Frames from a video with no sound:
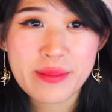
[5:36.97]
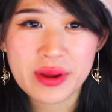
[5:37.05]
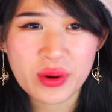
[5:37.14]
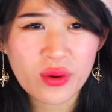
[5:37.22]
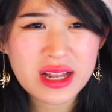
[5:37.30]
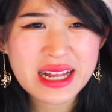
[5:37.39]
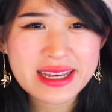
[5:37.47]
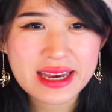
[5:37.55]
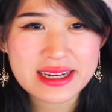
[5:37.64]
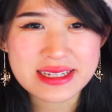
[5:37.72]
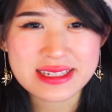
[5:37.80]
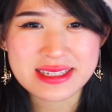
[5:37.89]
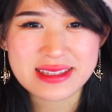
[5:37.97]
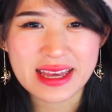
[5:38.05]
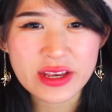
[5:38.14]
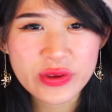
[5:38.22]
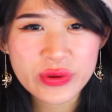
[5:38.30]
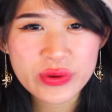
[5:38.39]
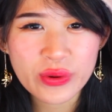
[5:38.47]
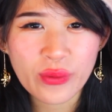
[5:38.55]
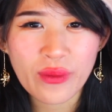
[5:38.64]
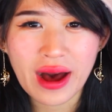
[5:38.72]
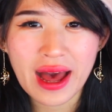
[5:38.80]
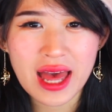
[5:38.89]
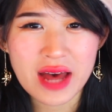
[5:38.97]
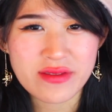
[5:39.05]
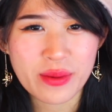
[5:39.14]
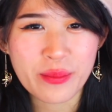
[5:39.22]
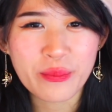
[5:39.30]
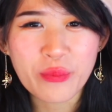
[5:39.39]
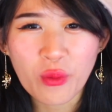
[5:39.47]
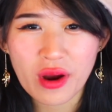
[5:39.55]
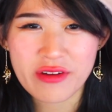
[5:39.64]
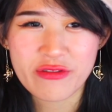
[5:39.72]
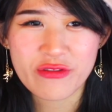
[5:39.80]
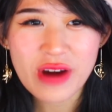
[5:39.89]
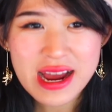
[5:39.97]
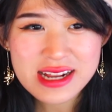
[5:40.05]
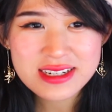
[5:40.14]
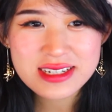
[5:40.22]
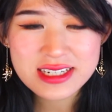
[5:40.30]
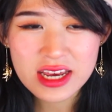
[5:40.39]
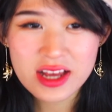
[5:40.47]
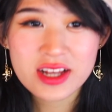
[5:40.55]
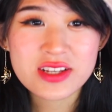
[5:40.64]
but all I get is thank you or I have a boyfriend.